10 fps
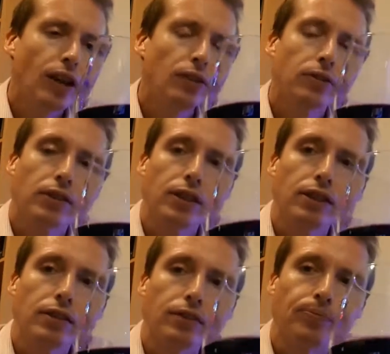was
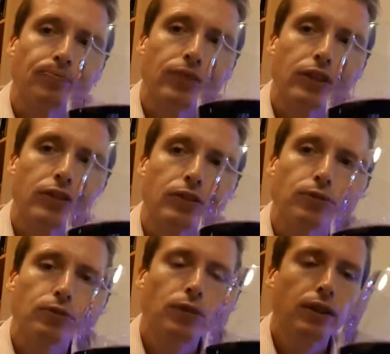eating
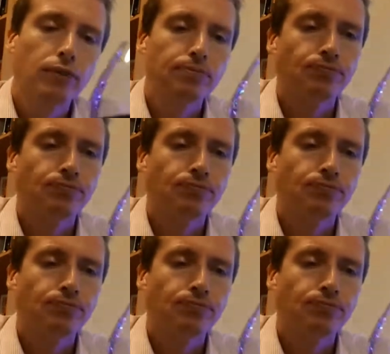seafood with it,